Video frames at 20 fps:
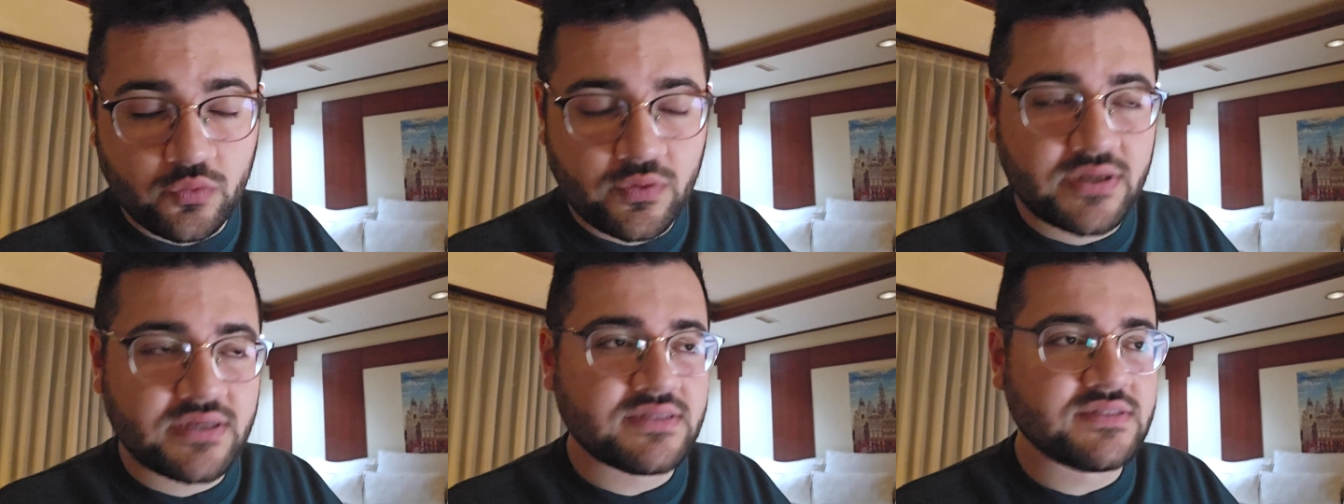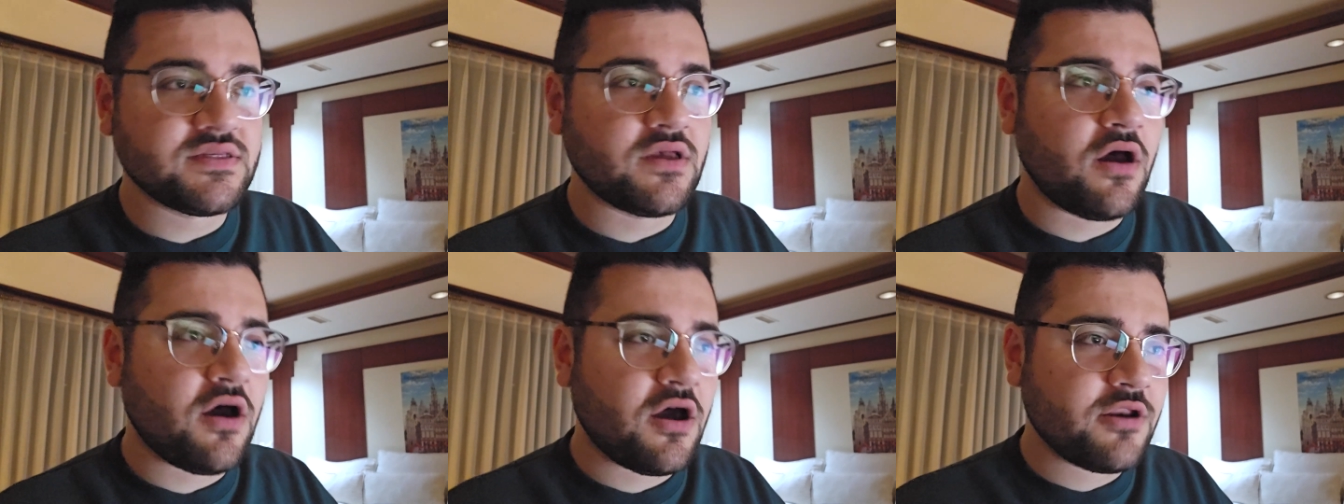it is
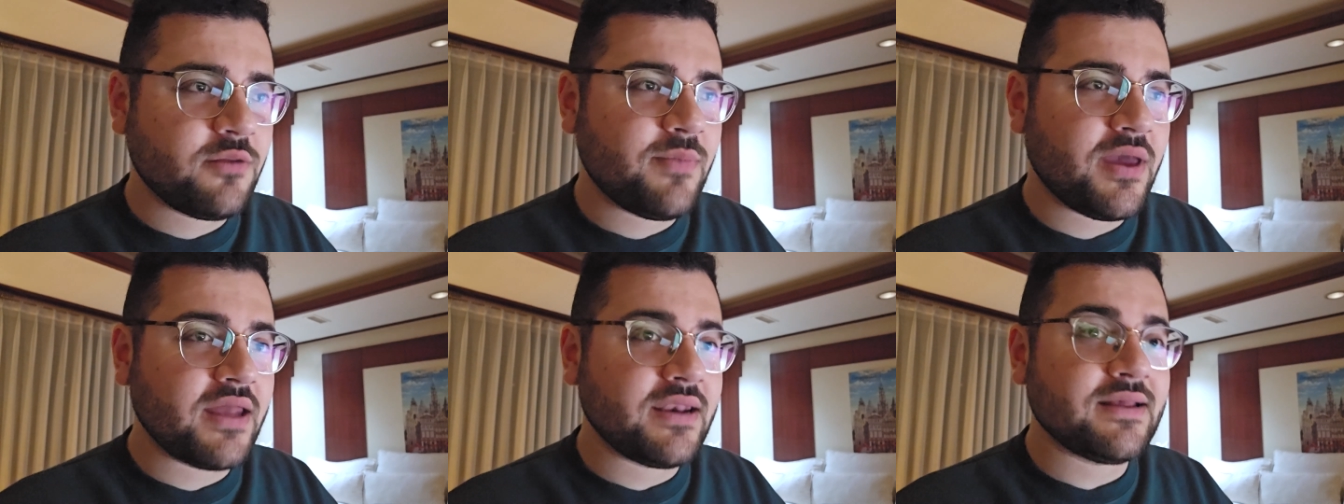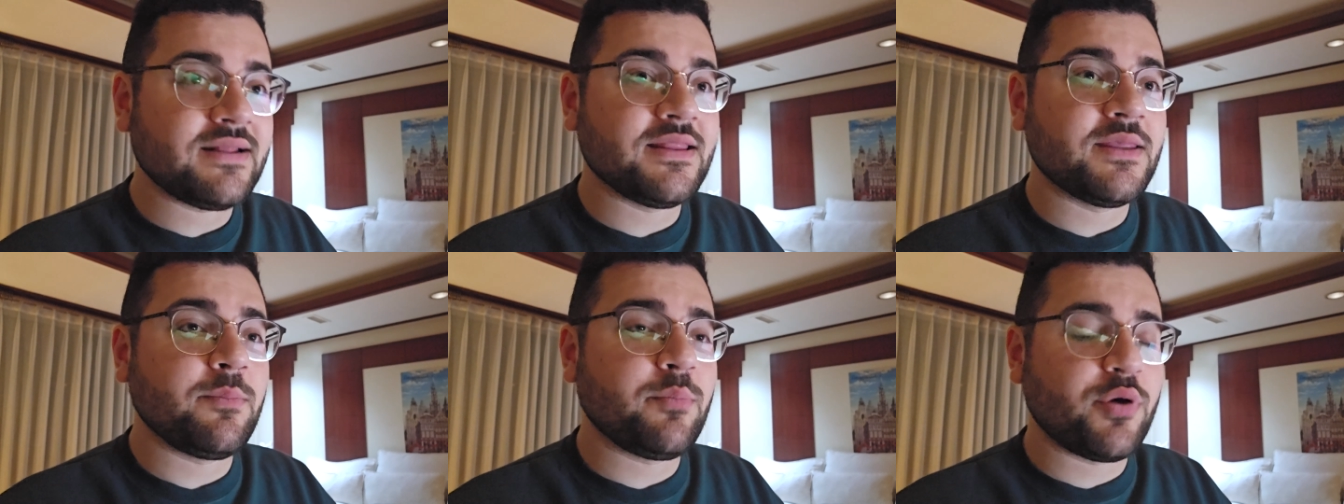
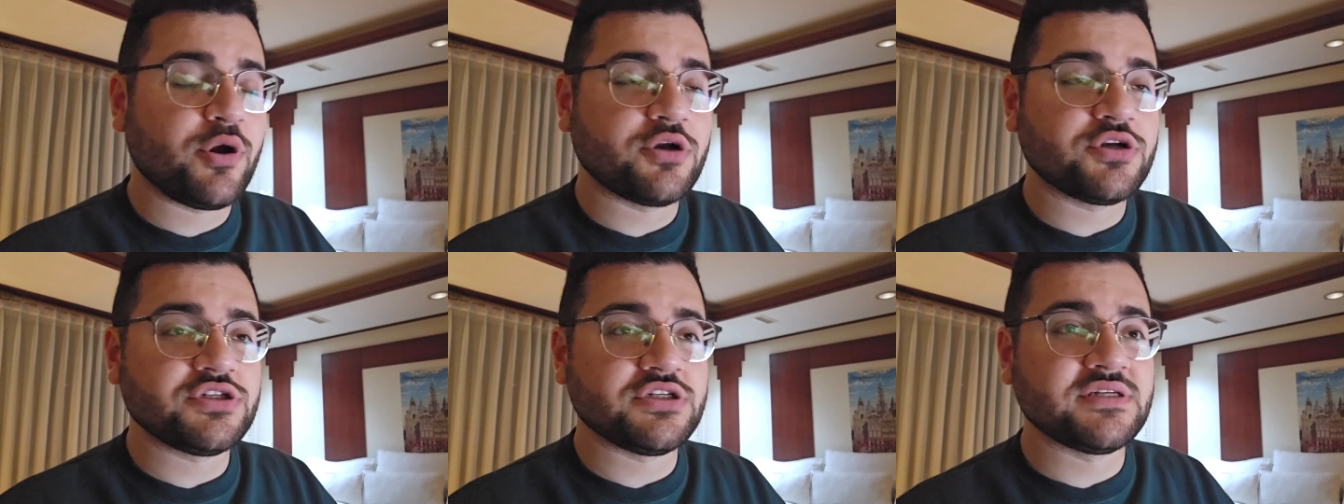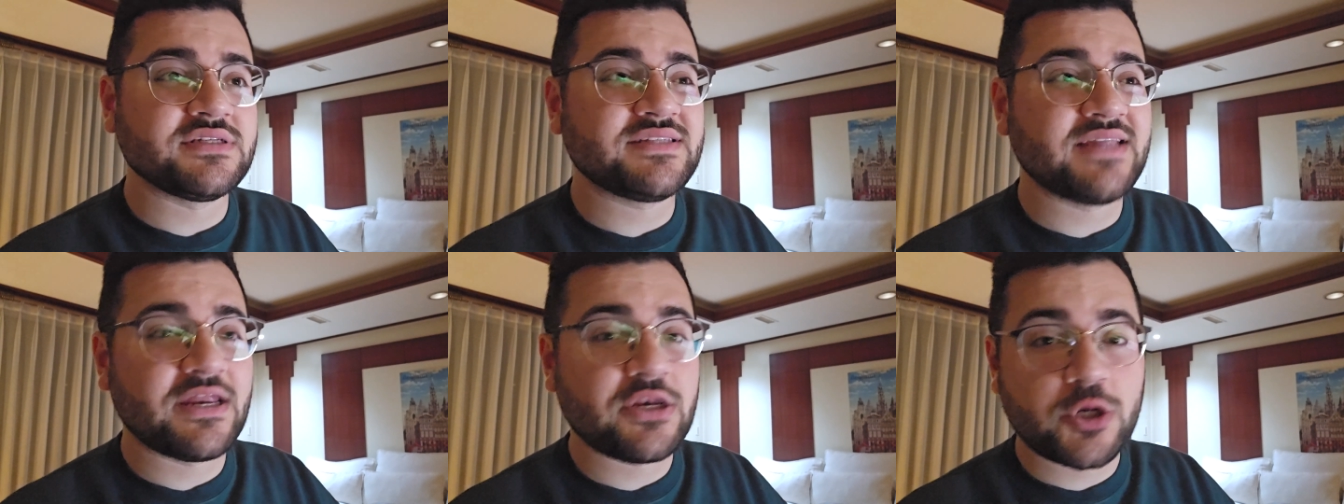automatically
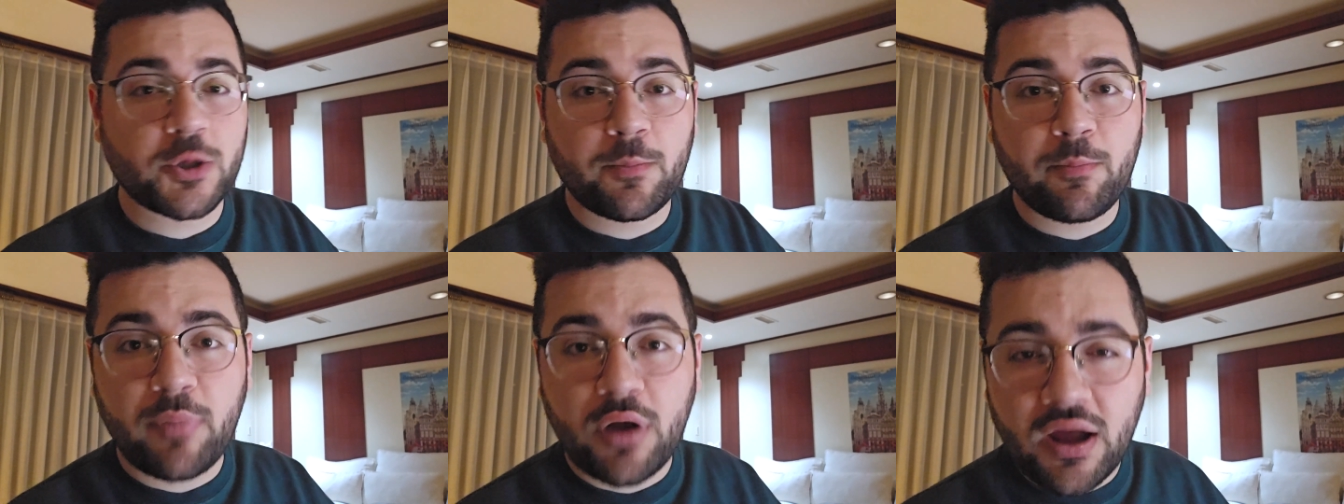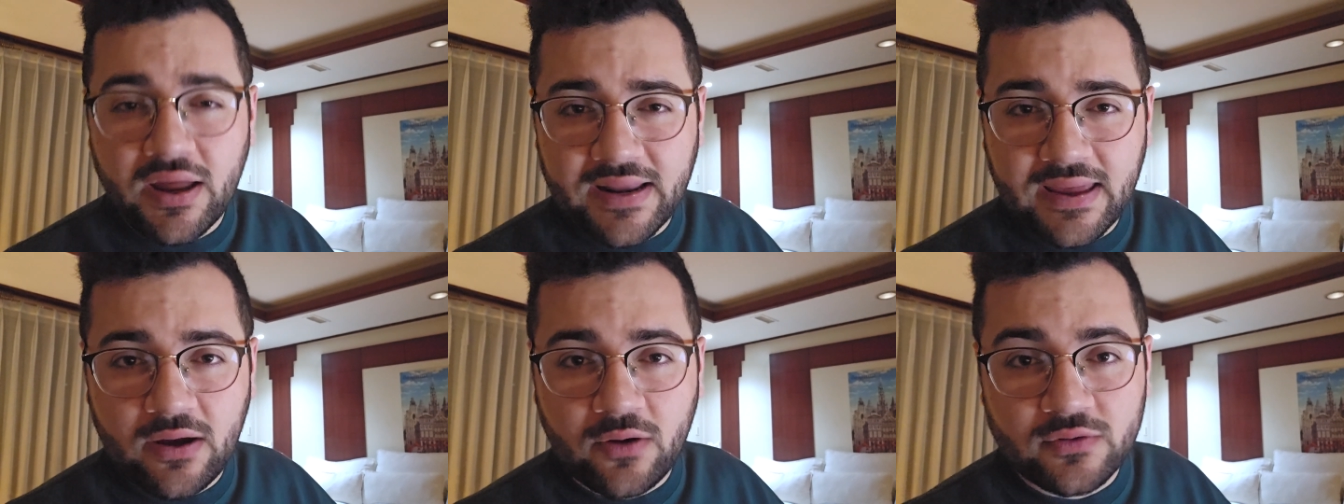purchased and you're
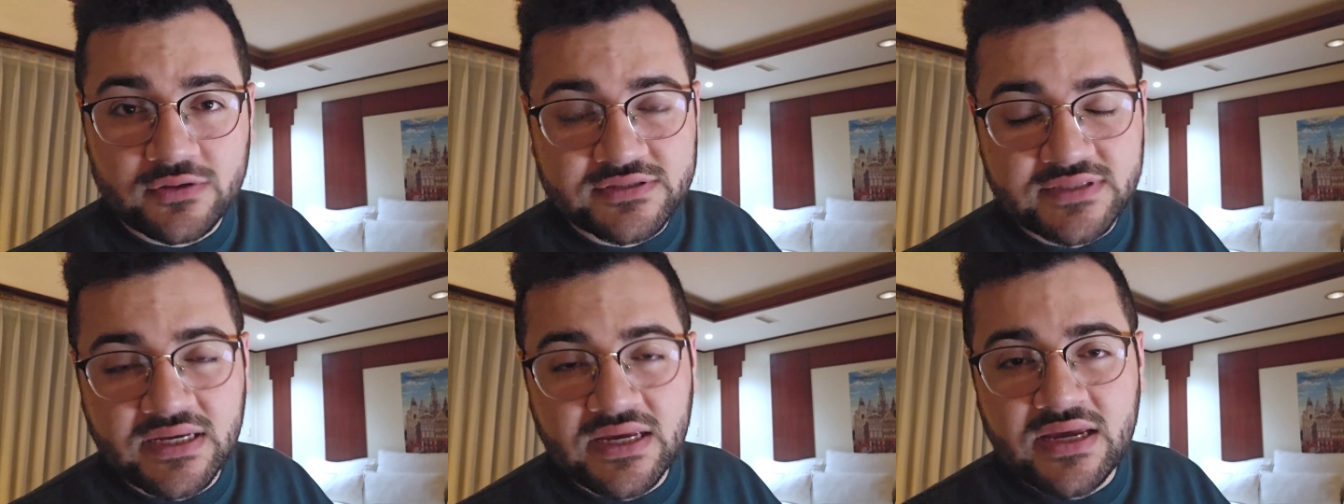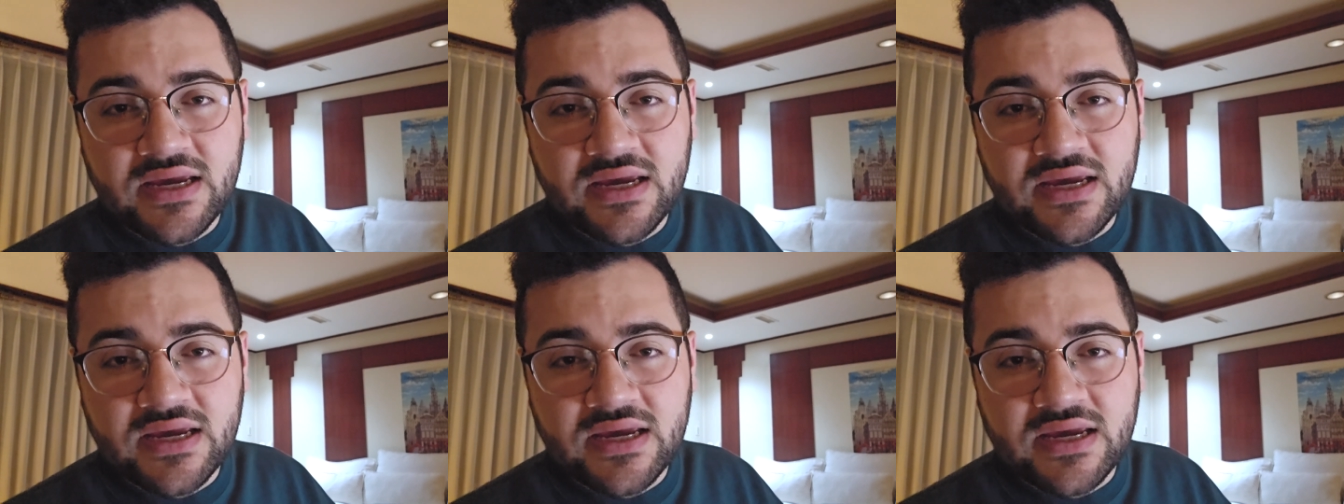bought out,